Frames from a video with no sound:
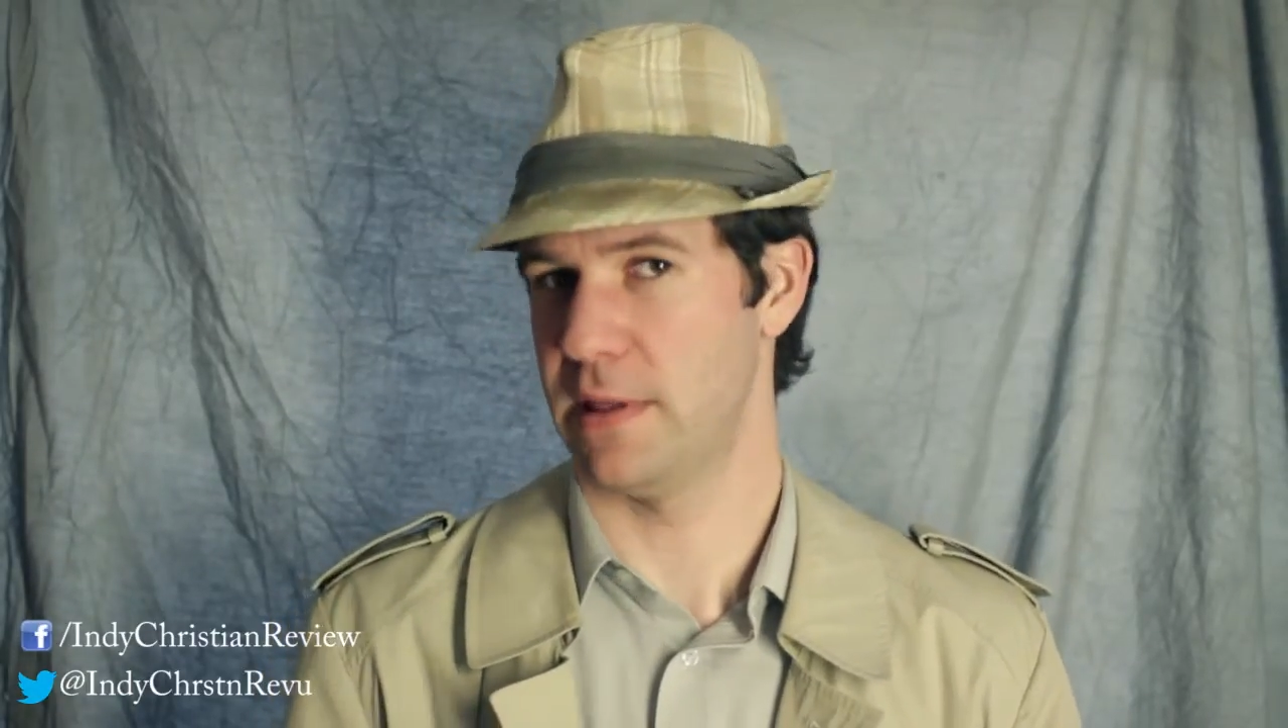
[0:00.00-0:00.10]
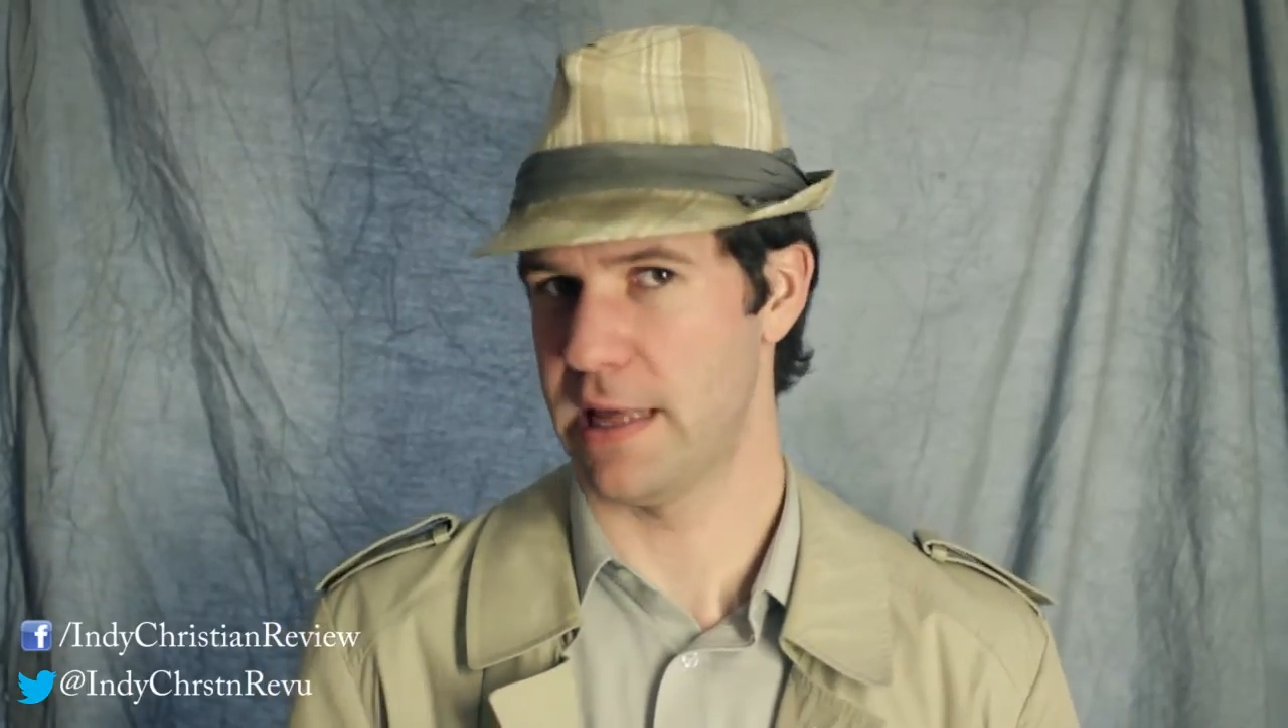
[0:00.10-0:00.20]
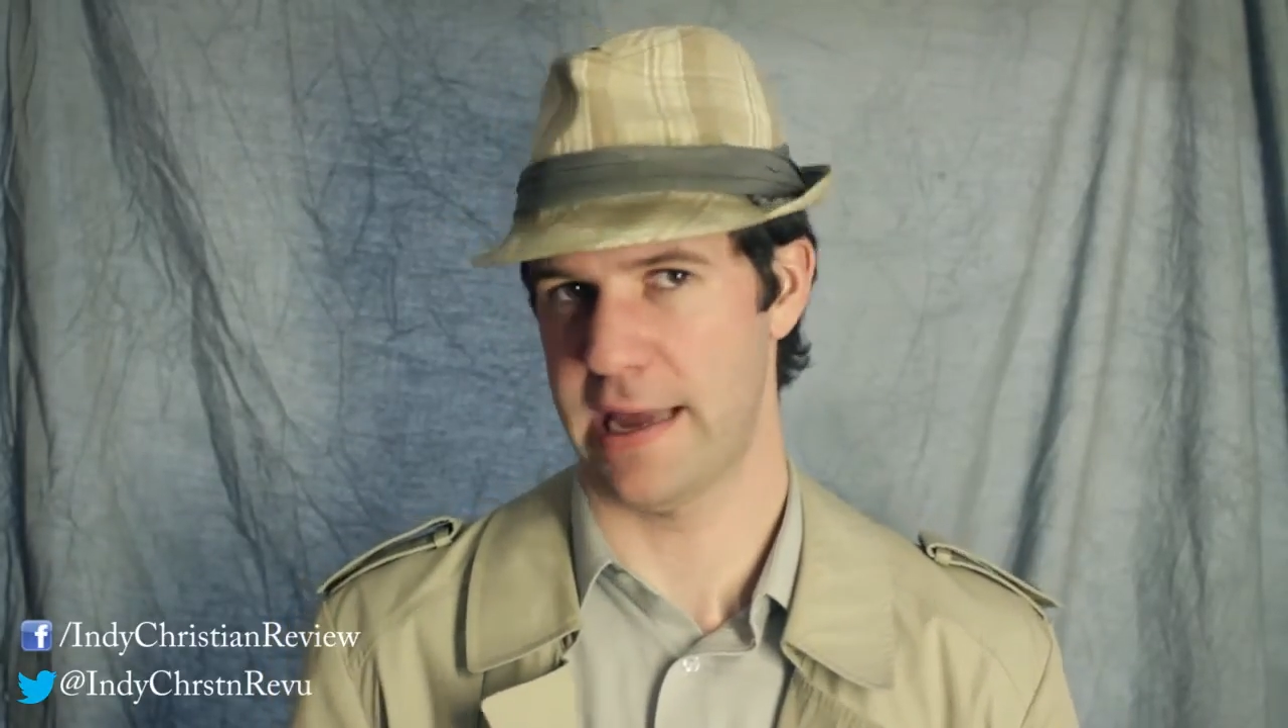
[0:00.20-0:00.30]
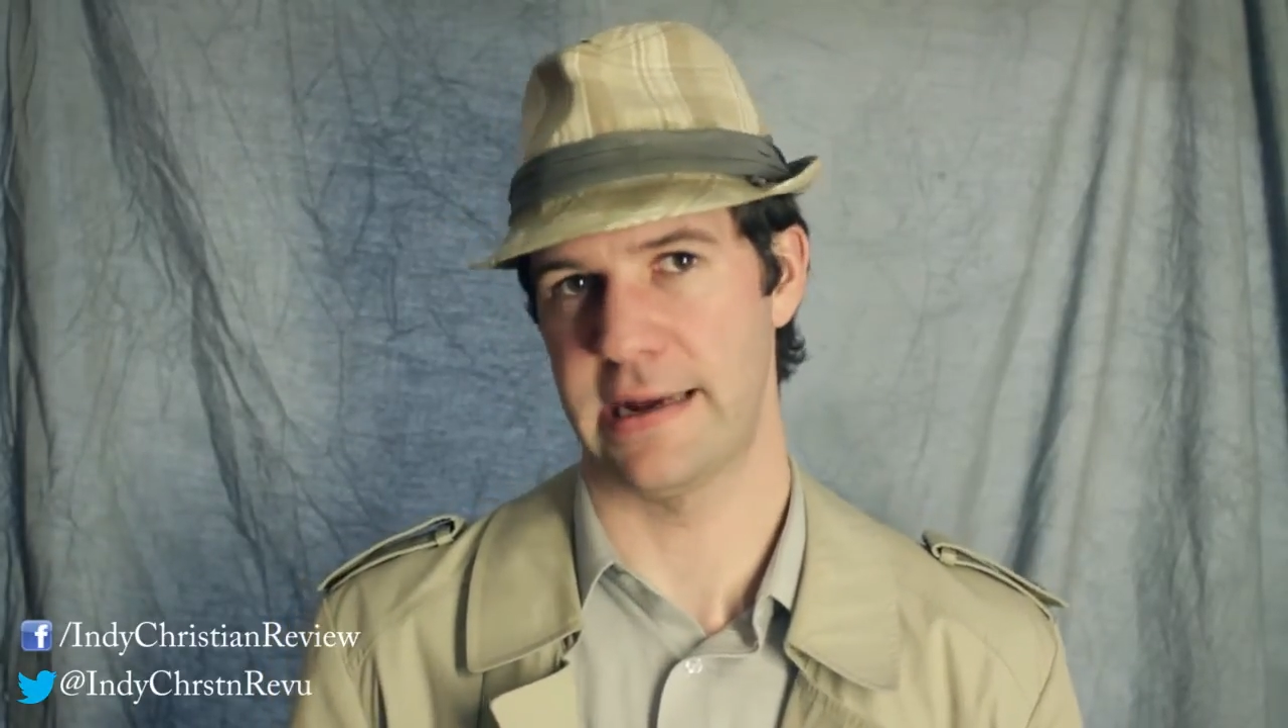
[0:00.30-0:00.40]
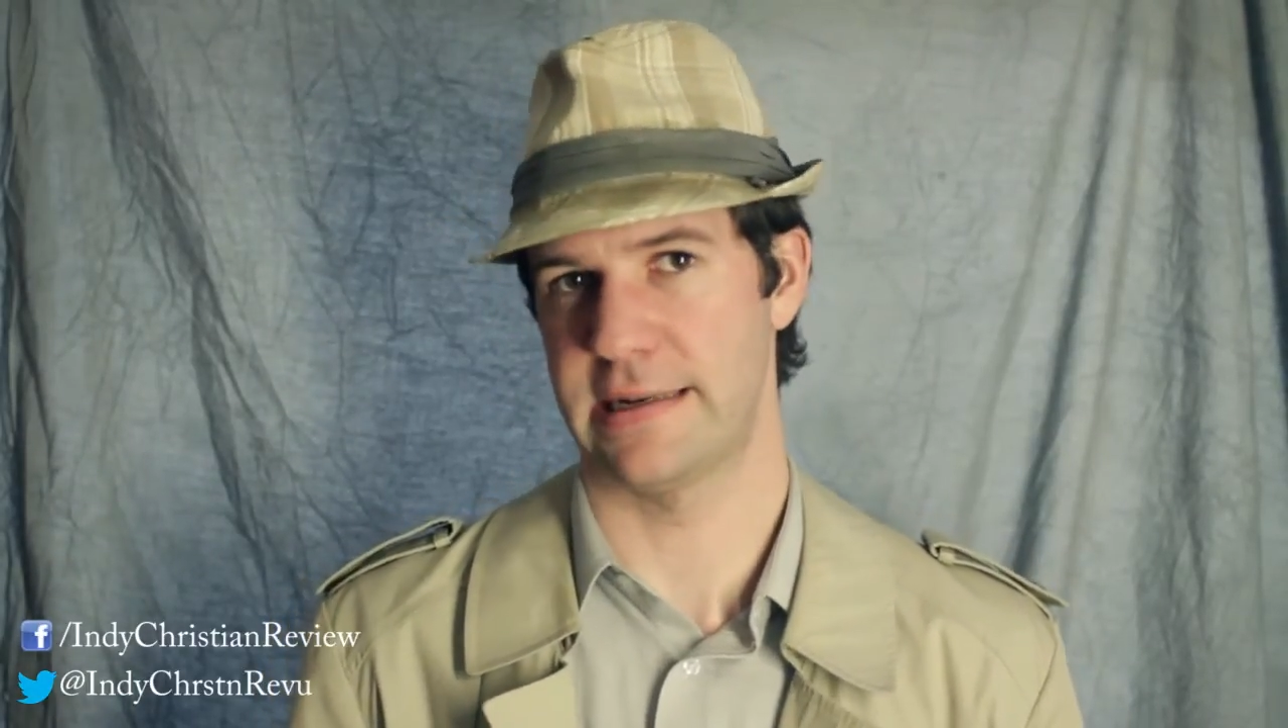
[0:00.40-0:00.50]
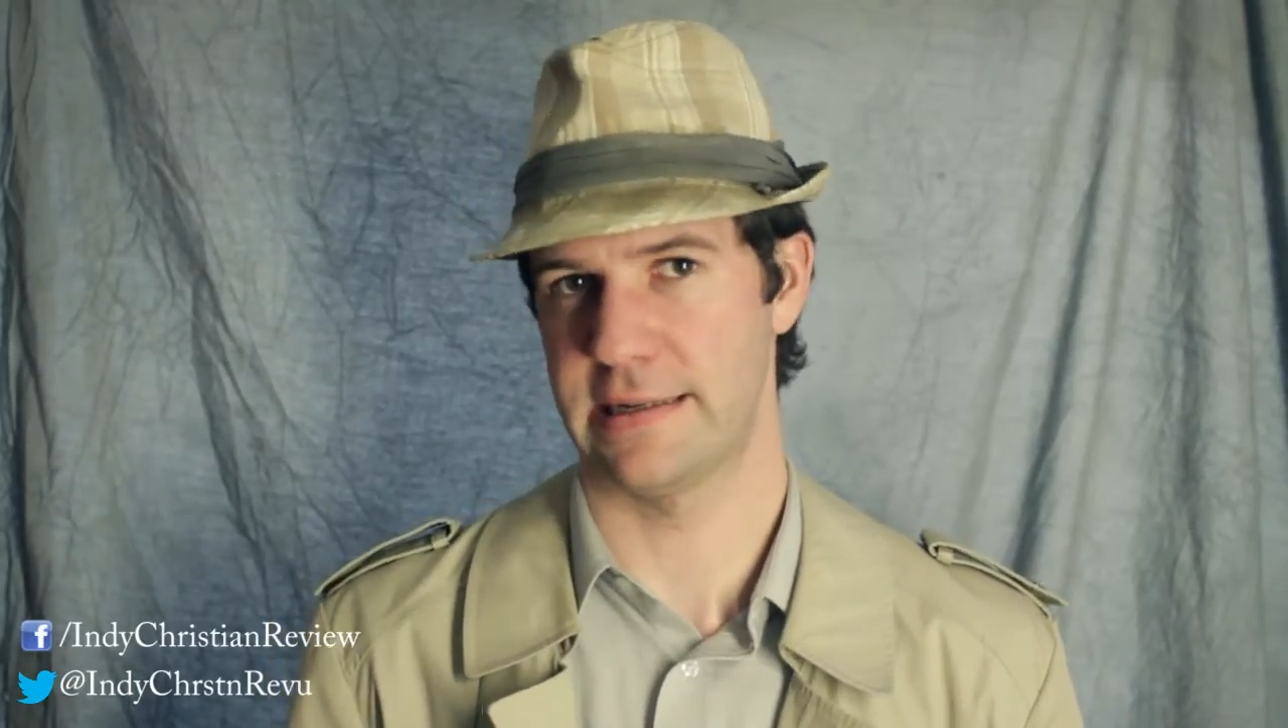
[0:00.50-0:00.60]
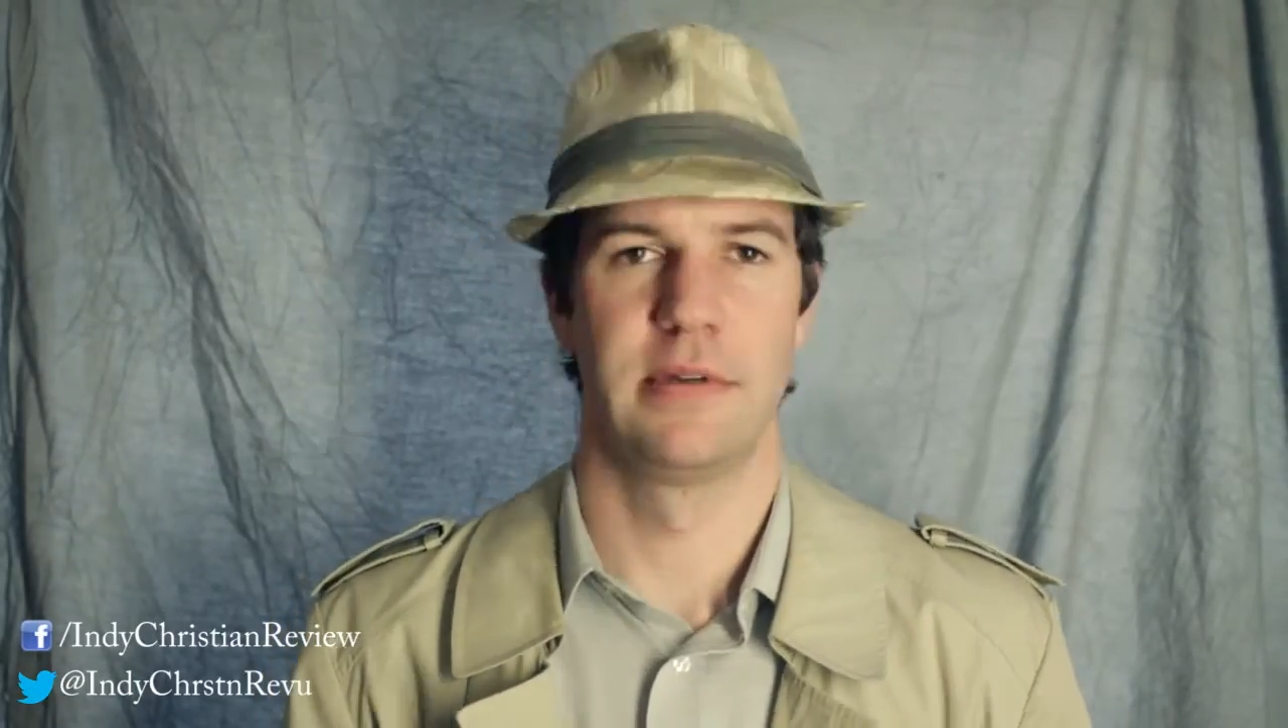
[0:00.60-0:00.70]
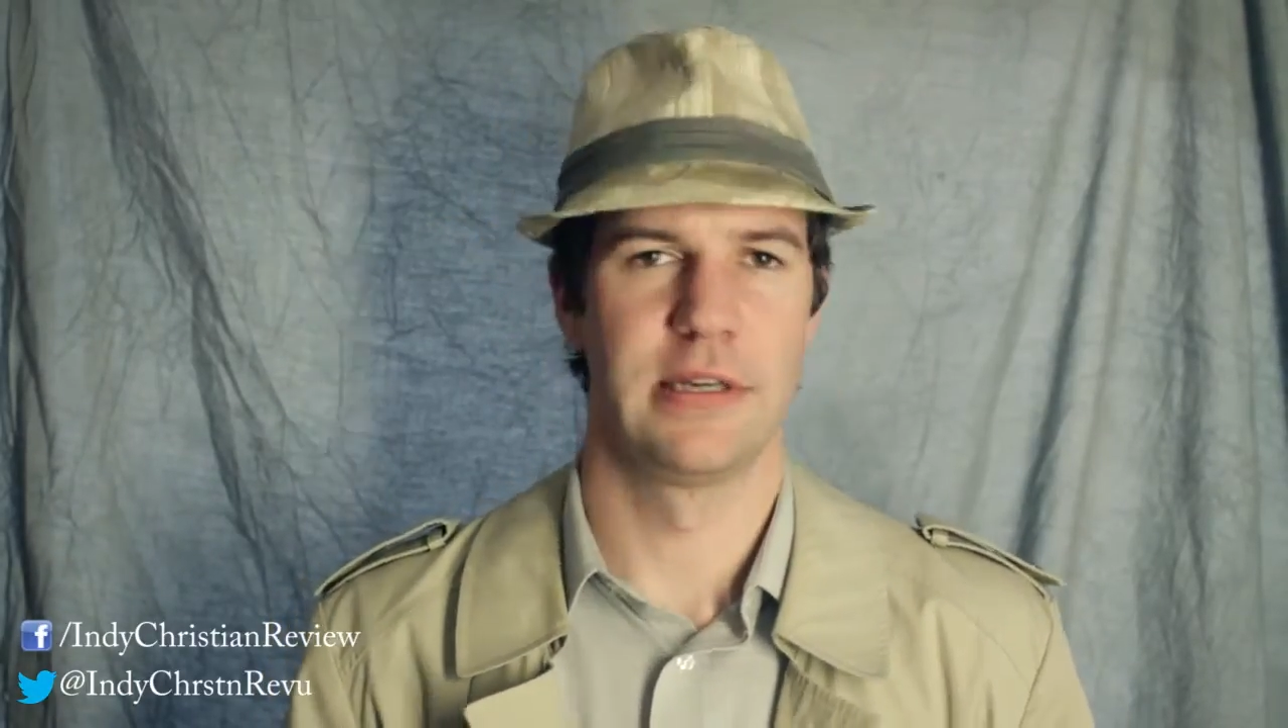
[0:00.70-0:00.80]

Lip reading: liked.